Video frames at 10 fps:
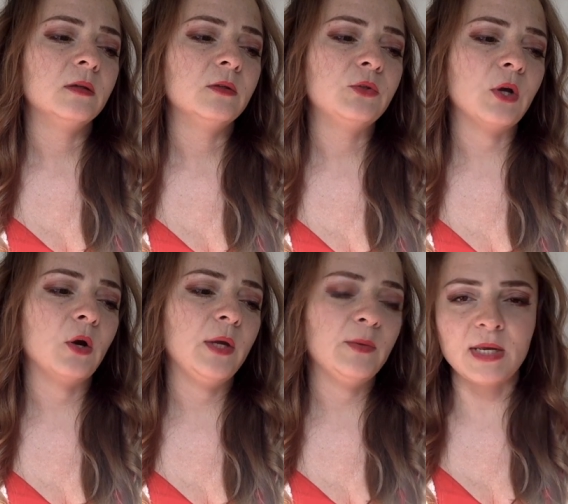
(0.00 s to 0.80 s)

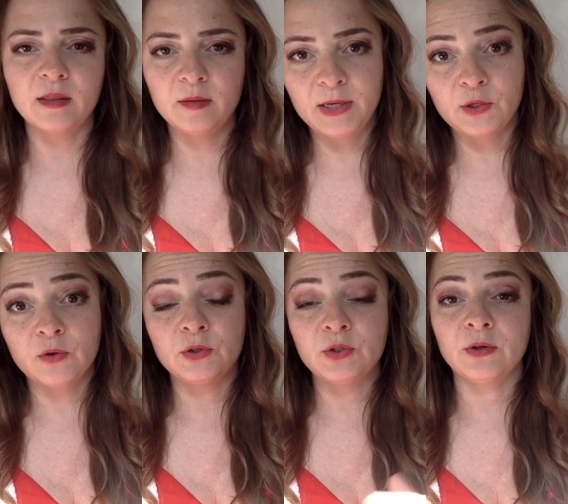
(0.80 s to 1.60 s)
So he was out of the
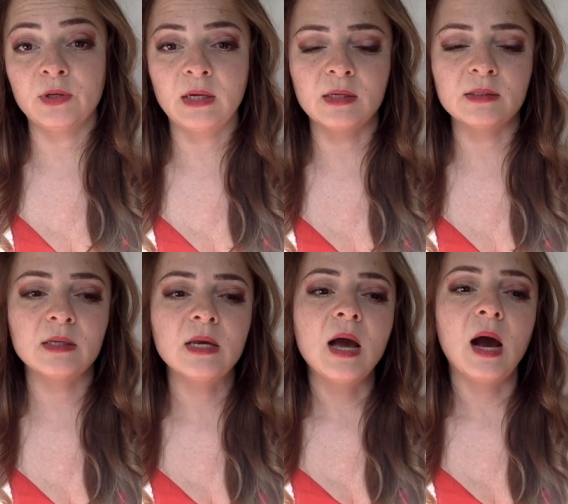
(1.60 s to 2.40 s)
picture. It turned on us.
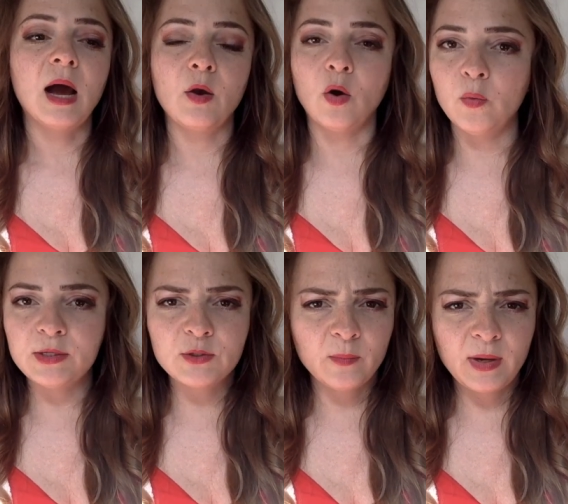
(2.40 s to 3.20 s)
I
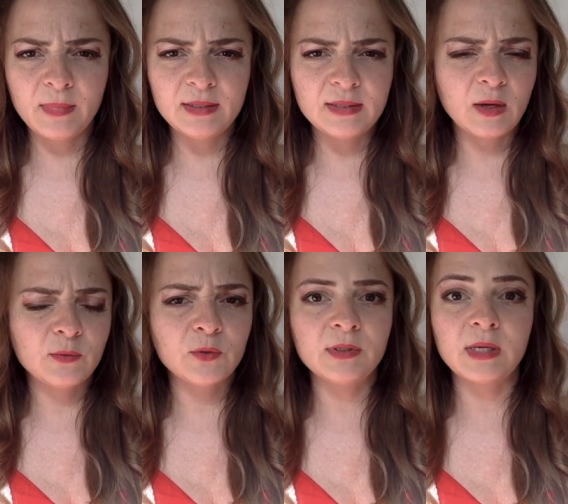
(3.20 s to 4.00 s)
always told my my dad
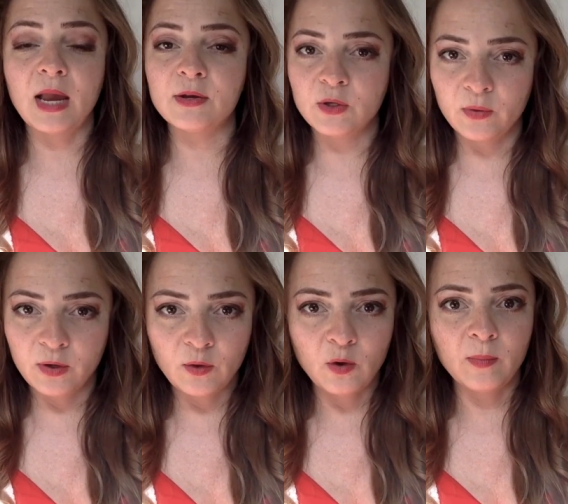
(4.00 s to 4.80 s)
was always like, "How's it going
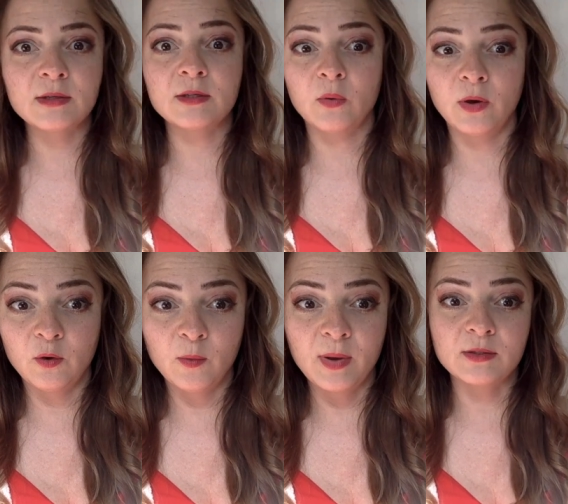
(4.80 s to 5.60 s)
at home? How's it going at
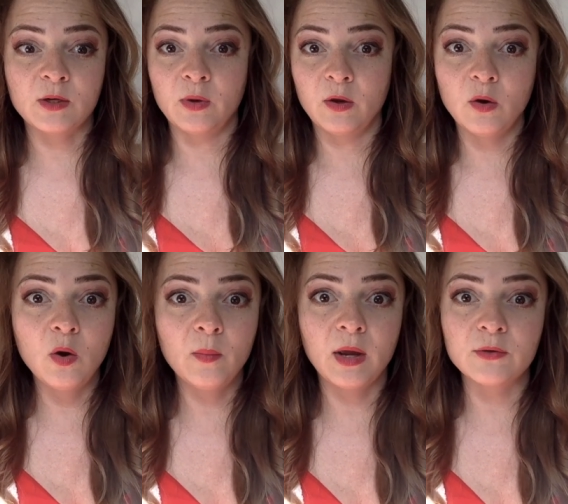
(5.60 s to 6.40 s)
home? How's it going at
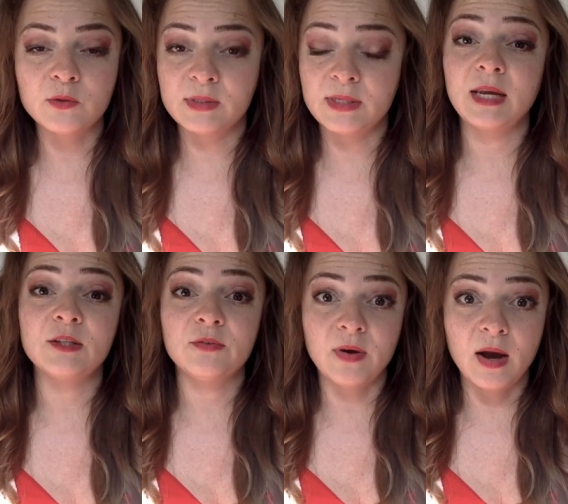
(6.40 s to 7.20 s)
home?" And I was always like,
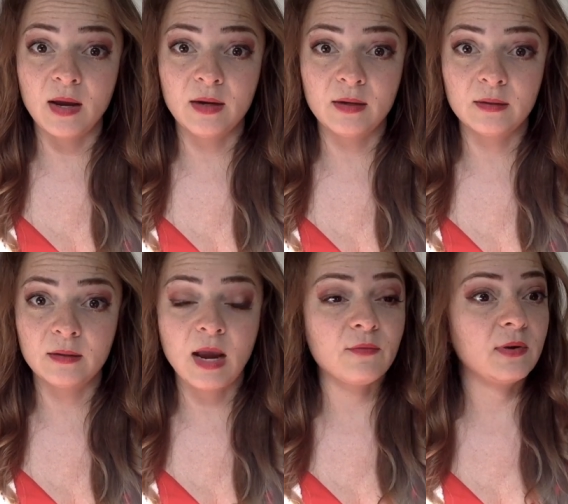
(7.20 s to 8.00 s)
"It's fine.
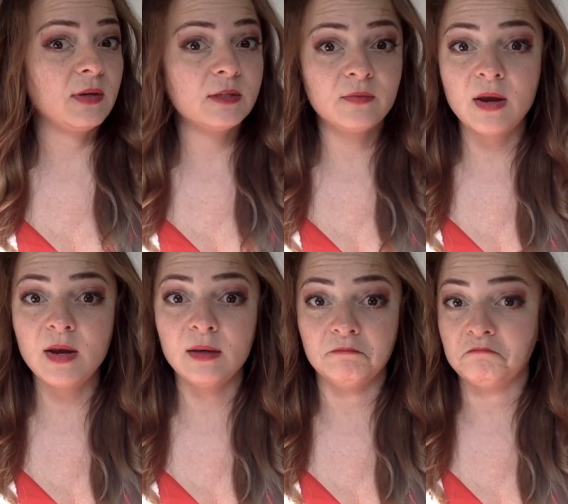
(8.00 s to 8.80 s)
Everything's
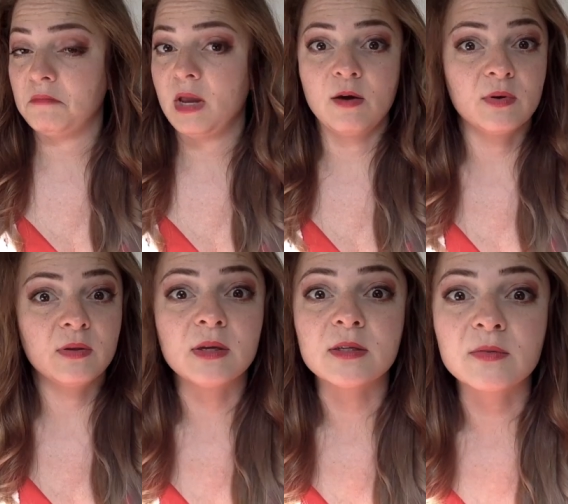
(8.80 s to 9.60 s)
fine.
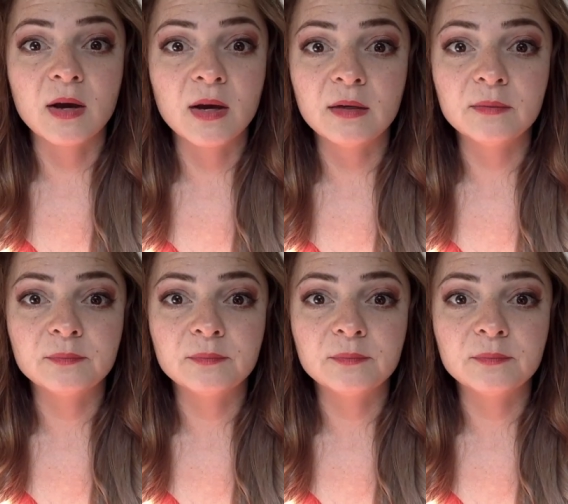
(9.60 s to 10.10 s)
Everything's fine."